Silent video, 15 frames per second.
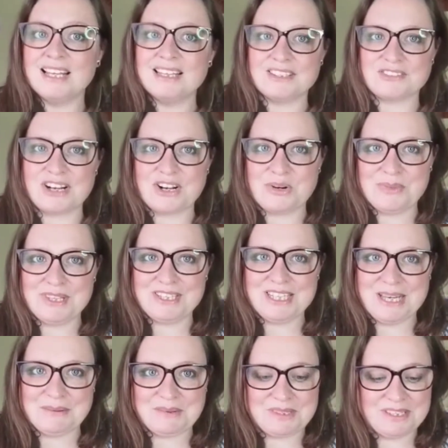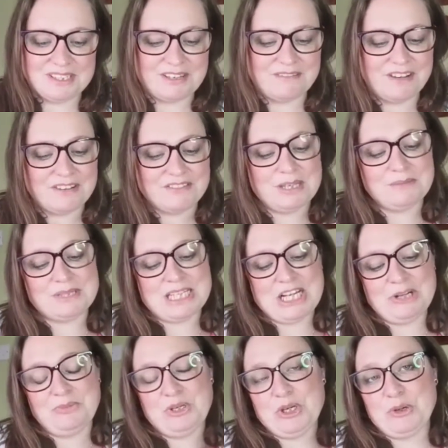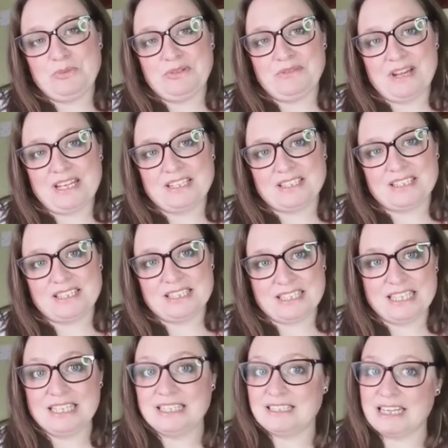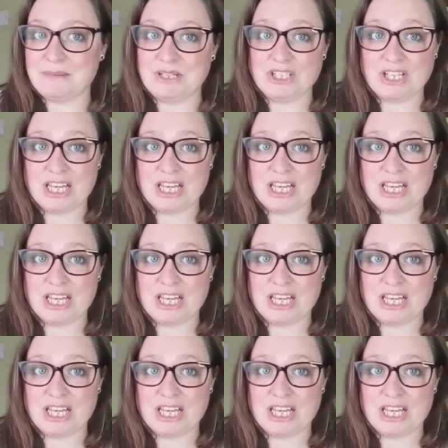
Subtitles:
let's crack on with the tips. So 5 tips to help you prevent disease damage,